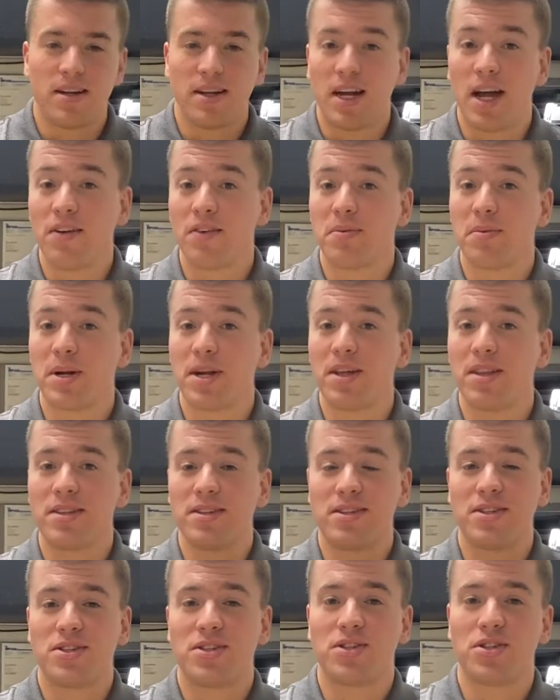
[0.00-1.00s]
Hey everybody,
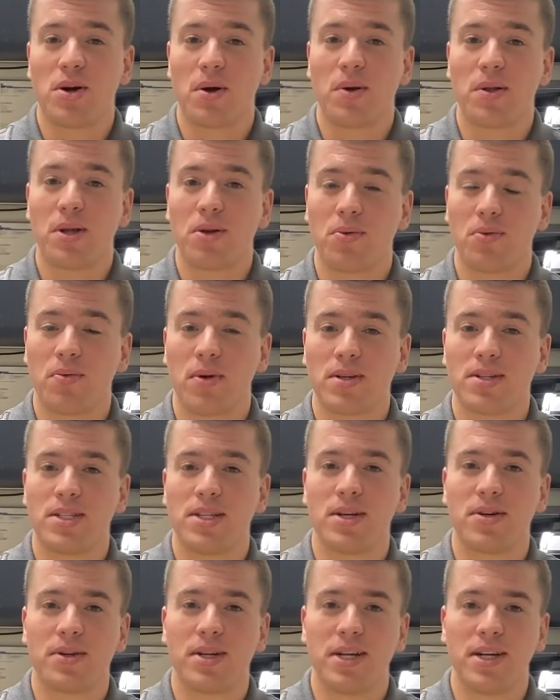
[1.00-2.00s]
this is Charlie with Russ
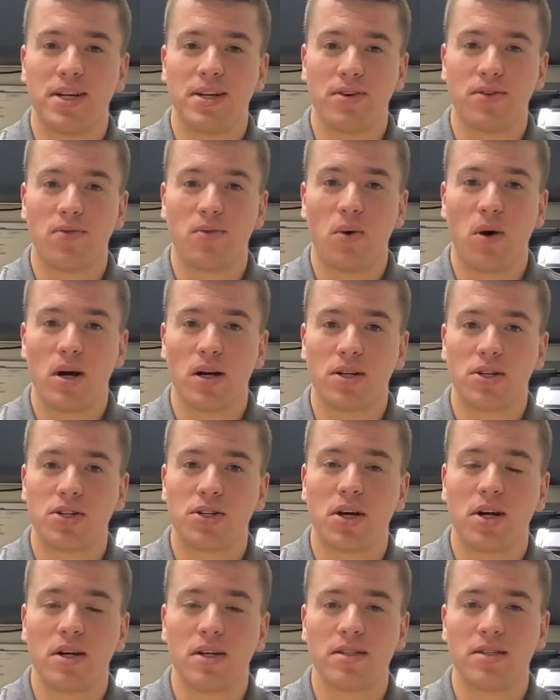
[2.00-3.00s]
Darrow Kia of
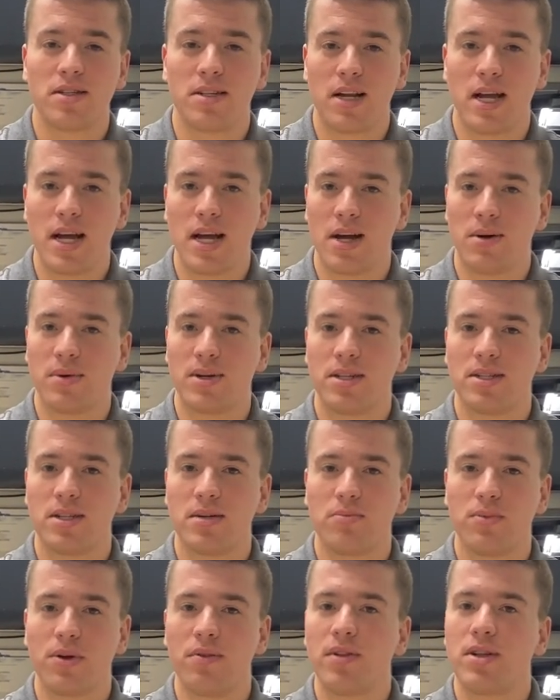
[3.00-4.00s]
Waukesha. Today I wanted to
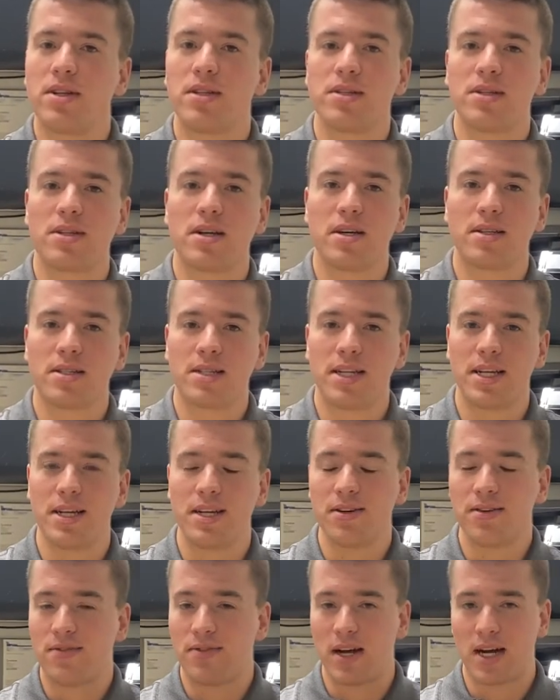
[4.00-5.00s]
briefly discuss
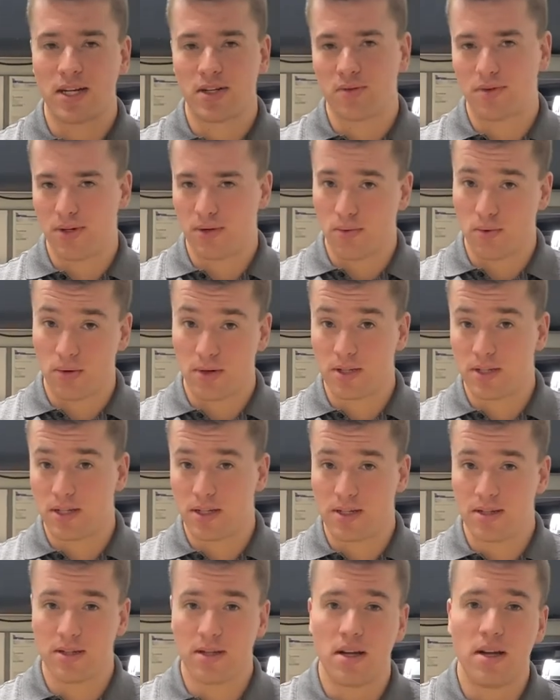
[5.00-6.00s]
Kia factory
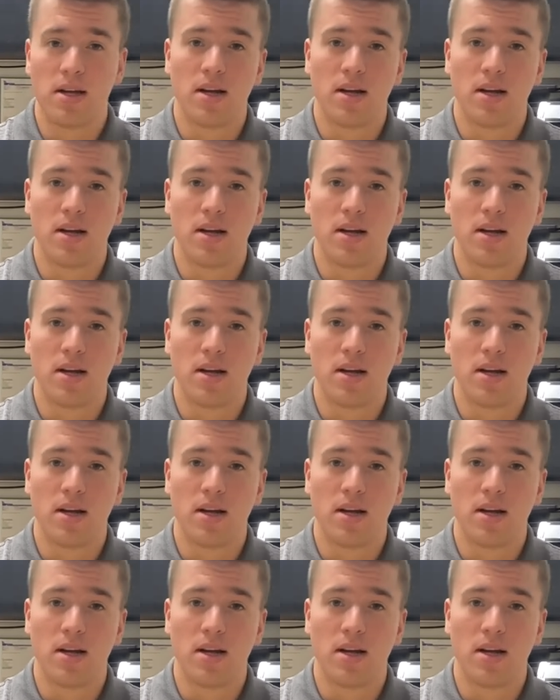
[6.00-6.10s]
warranties.